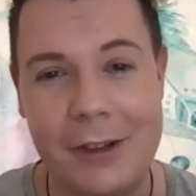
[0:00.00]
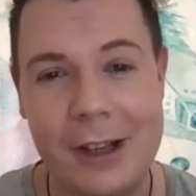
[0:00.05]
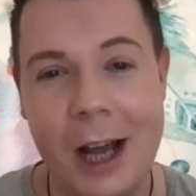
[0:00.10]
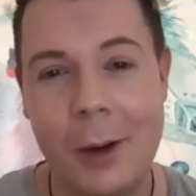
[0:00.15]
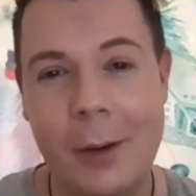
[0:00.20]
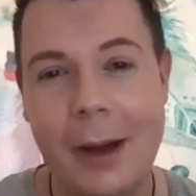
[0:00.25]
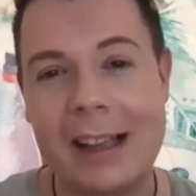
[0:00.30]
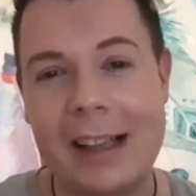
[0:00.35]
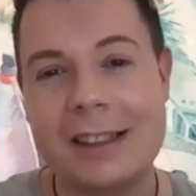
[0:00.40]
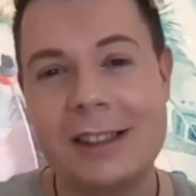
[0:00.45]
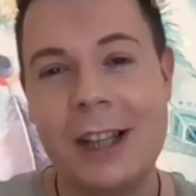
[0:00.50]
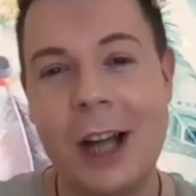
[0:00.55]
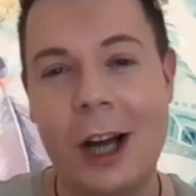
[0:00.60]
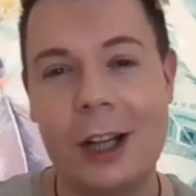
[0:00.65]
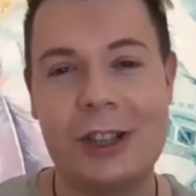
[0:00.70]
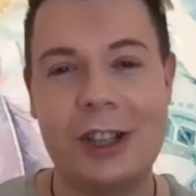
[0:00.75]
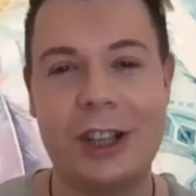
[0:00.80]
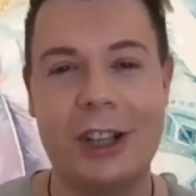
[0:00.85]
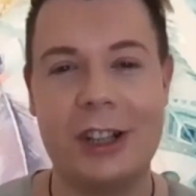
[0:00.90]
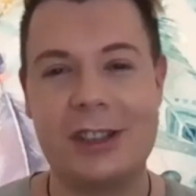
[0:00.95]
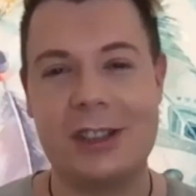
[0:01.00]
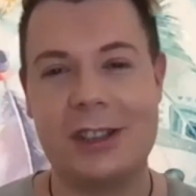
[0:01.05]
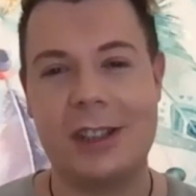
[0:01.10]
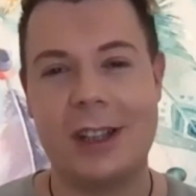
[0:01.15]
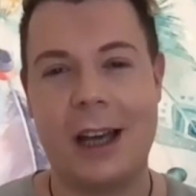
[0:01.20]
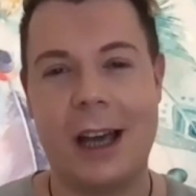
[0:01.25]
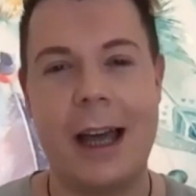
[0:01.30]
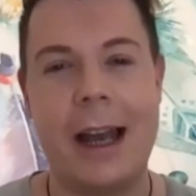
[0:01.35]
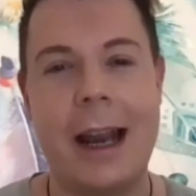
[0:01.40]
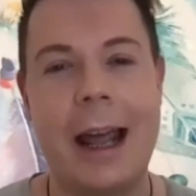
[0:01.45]
You know, it's not just
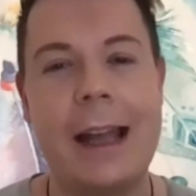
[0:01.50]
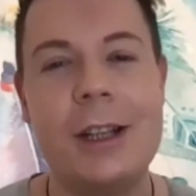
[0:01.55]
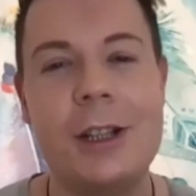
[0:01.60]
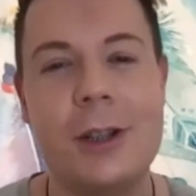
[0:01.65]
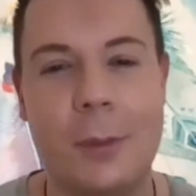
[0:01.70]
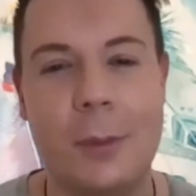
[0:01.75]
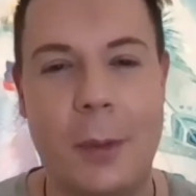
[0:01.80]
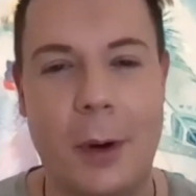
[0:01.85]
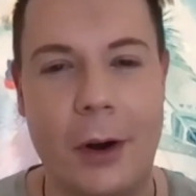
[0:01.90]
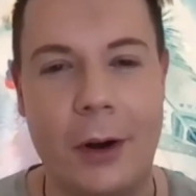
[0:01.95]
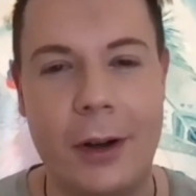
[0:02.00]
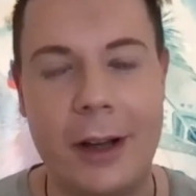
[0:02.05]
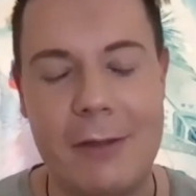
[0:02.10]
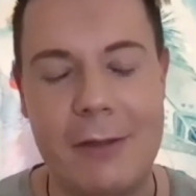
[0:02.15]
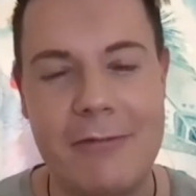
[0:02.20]
an angel book.